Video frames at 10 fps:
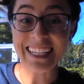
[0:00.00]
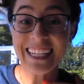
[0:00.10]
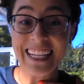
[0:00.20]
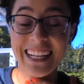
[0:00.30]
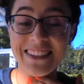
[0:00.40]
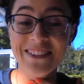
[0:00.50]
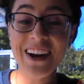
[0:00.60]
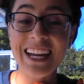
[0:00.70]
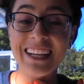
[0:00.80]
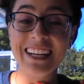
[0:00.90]
That's
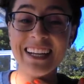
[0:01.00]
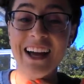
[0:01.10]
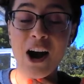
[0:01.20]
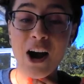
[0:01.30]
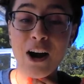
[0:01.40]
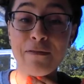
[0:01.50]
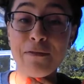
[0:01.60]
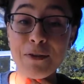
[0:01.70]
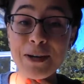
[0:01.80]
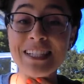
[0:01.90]
right. Our
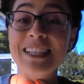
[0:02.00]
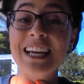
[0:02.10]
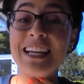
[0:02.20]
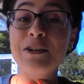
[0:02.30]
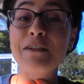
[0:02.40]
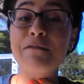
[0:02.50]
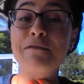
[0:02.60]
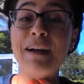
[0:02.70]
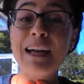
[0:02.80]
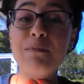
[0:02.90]
voice is going to
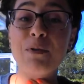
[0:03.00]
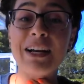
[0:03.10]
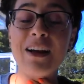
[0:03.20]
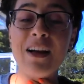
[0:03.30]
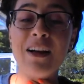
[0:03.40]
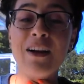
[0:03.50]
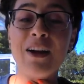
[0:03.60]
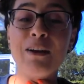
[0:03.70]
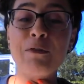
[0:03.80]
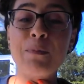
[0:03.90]
vibrate
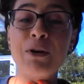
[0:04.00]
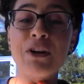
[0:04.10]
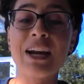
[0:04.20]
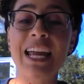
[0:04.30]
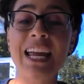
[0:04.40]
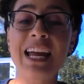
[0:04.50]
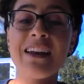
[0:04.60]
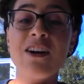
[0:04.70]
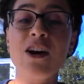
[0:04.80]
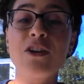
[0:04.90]
if we put our hand
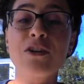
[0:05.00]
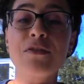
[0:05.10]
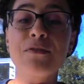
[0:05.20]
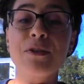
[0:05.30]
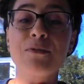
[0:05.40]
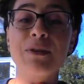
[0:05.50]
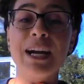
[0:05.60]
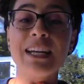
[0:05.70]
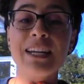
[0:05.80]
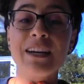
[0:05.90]
on our throat right
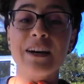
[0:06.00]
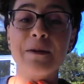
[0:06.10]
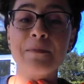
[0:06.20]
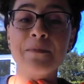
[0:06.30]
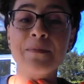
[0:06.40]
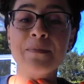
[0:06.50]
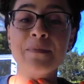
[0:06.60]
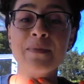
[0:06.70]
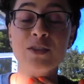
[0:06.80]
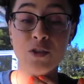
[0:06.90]
here.
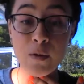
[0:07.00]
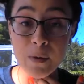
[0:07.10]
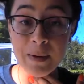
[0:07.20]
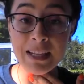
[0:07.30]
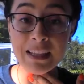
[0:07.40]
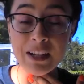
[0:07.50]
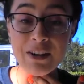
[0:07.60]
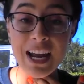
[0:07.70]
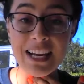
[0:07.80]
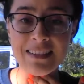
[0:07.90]
So when we make the letter
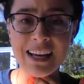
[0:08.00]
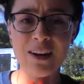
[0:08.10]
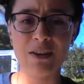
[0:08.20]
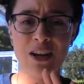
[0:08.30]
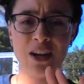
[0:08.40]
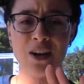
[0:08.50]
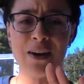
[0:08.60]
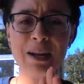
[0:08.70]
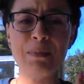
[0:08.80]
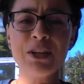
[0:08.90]
A sound, go ahead
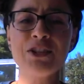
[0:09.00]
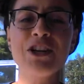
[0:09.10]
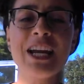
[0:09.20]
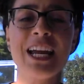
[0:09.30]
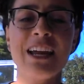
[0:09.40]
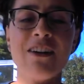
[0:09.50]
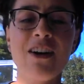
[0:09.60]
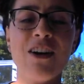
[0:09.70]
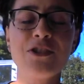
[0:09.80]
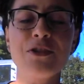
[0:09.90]
and put your hand
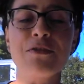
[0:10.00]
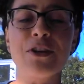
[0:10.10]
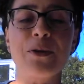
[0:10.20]
on your throat.